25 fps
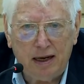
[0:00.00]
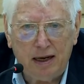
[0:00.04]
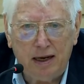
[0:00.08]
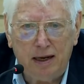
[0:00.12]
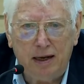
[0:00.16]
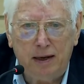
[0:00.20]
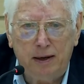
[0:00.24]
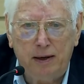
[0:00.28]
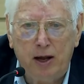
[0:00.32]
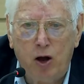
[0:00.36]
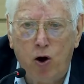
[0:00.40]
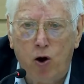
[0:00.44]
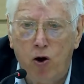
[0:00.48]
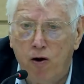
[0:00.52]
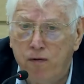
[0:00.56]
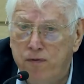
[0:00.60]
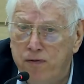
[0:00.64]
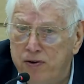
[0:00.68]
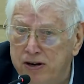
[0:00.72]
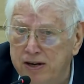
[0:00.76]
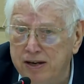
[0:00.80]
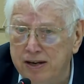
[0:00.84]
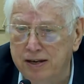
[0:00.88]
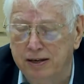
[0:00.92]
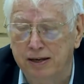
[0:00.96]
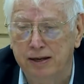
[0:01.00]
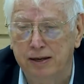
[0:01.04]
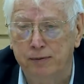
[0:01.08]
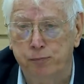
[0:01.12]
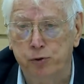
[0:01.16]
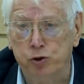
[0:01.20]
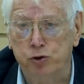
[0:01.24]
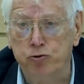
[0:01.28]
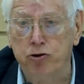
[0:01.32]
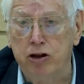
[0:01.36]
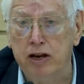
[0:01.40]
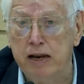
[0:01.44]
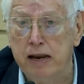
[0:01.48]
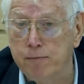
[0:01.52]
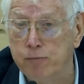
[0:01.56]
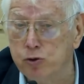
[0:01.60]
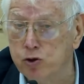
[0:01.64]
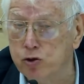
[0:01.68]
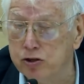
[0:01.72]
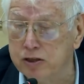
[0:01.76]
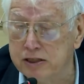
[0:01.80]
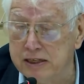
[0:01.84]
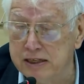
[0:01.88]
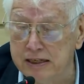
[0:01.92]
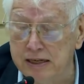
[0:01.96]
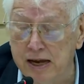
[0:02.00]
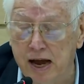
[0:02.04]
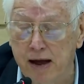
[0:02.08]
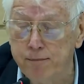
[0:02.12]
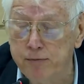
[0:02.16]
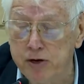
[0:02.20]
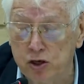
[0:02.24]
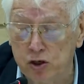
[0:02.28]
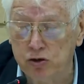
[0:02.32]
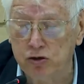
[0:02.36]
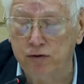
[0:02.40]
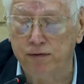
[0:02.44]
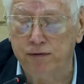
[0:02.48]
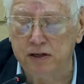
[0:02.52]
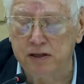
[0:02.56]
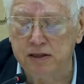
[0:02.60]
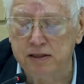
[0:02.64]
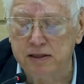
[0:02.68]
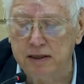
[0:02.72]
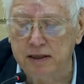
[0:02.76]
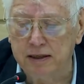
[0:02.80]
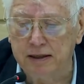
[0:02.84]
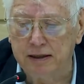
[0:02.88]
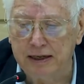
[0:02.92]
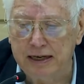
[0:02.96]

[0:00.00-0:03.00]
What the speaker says: often portrayed, and I'm not sure if it's